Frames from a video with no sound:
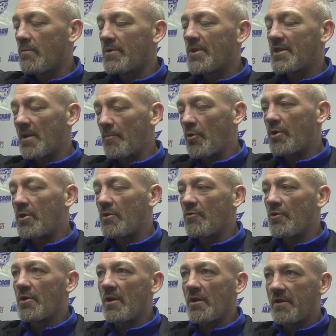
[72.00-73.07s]
disappointed
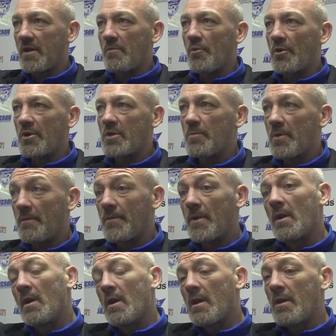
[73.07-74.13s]
not to get 3 points, but
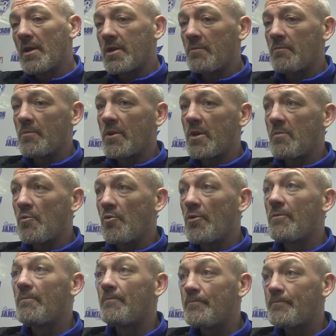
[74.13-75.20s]
listen, we keep going.
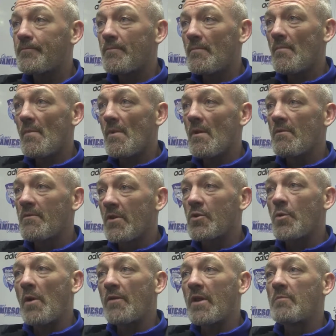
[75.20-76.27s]

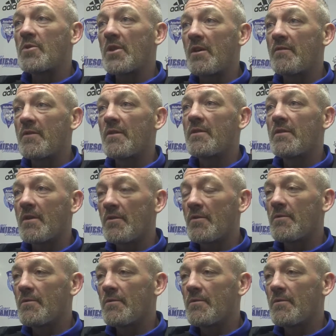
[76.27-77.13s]
12 games left, plenty